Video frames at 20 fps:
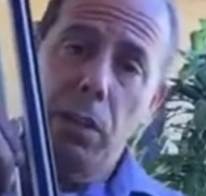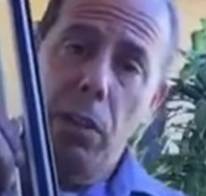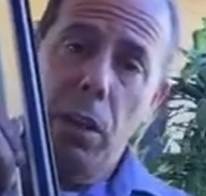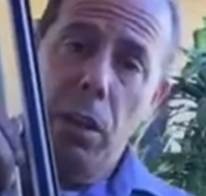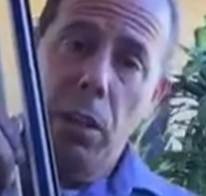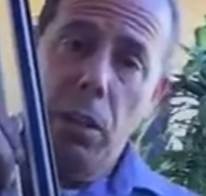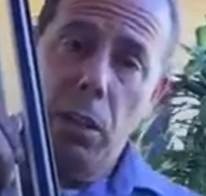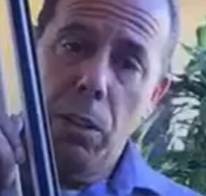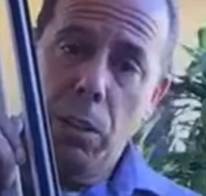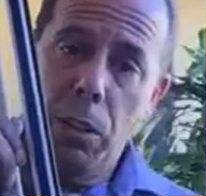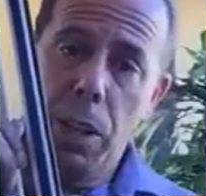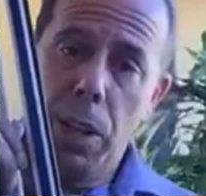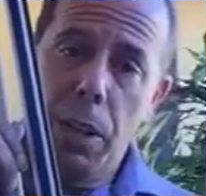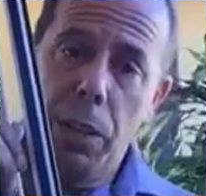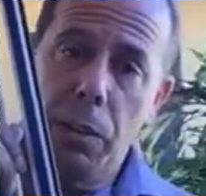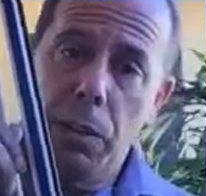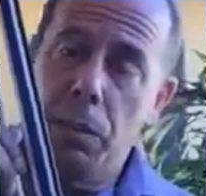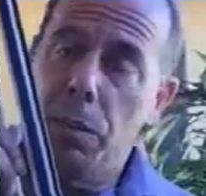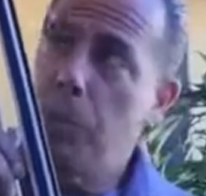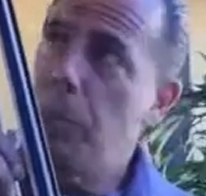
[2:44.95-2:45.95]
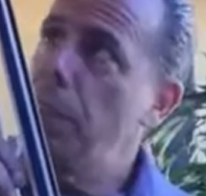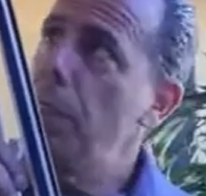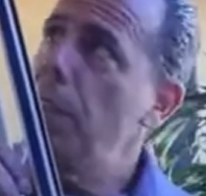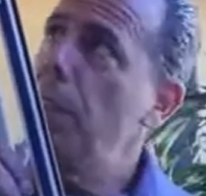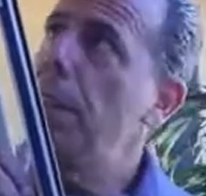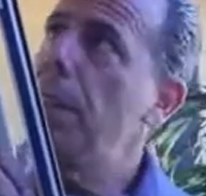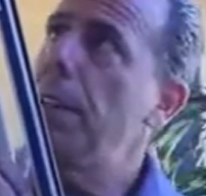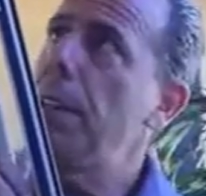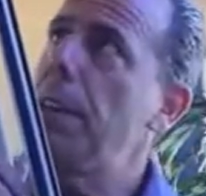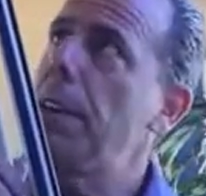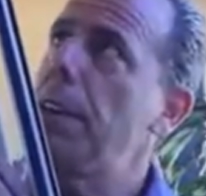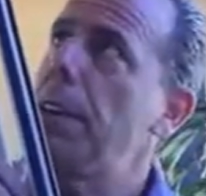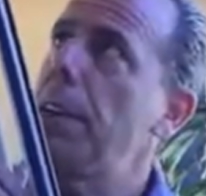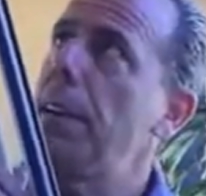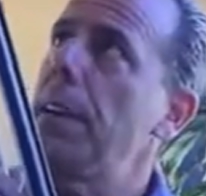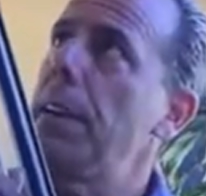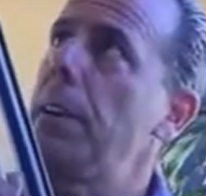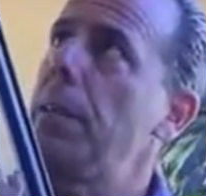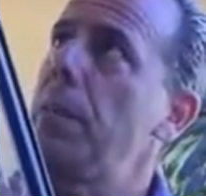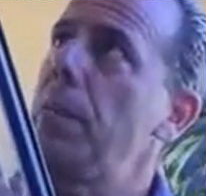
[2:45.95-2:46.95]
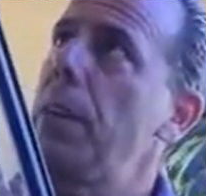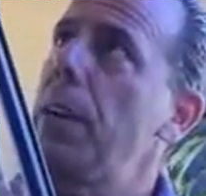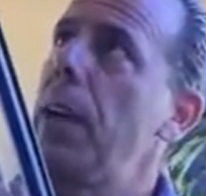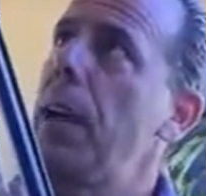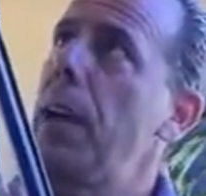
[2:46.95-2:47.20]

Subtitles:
longer channels. And what